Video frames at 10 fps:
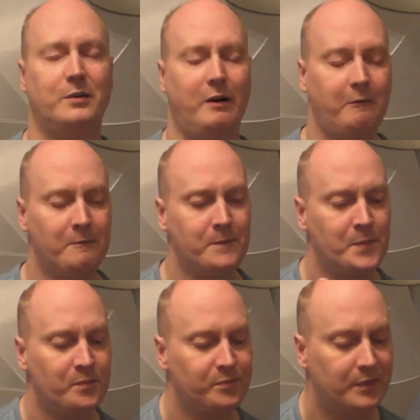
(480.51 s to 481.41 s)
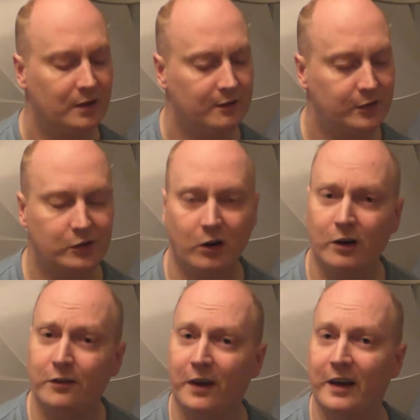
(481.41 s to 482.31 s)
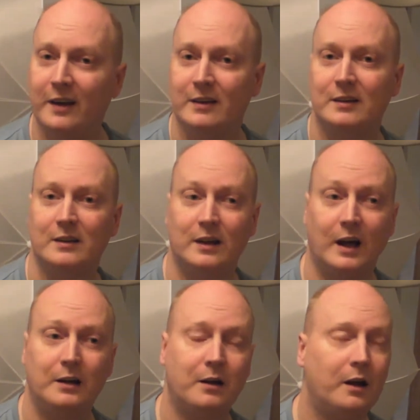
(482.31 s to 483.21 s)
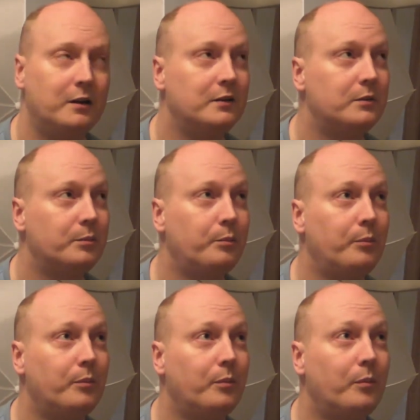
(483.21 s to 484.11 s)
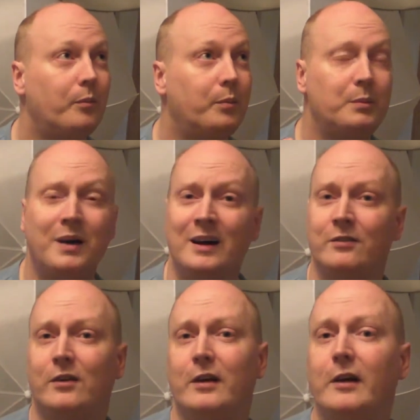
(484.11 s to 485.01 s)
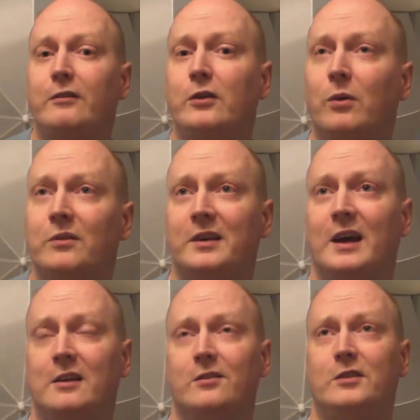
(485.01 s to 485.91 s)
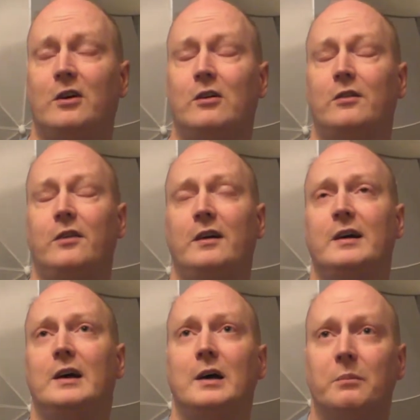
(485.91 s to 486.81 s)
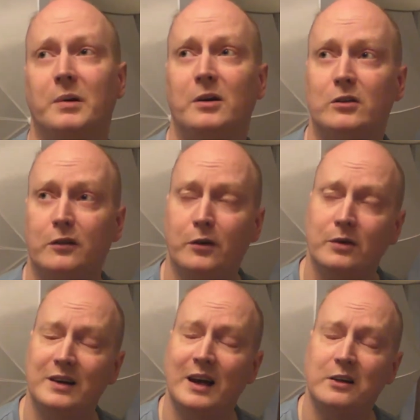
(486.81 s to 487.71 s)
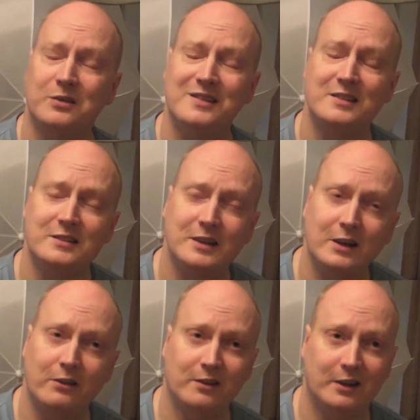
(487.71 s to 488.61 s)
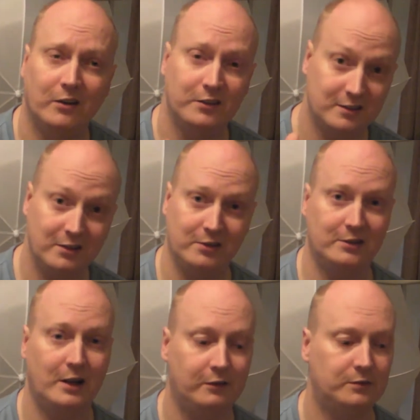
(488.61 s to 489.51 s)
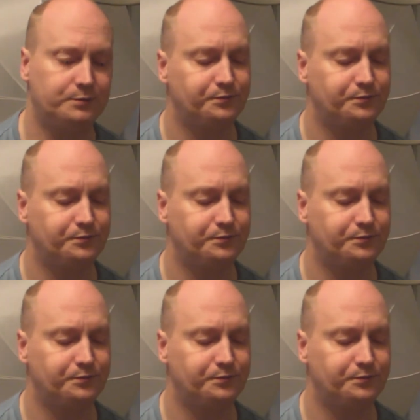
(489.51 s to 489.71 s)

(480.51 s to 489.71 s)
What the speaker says: about. Photography, and be mindful if you want to get into photography, because if you want to get into it seriously, on the serious level,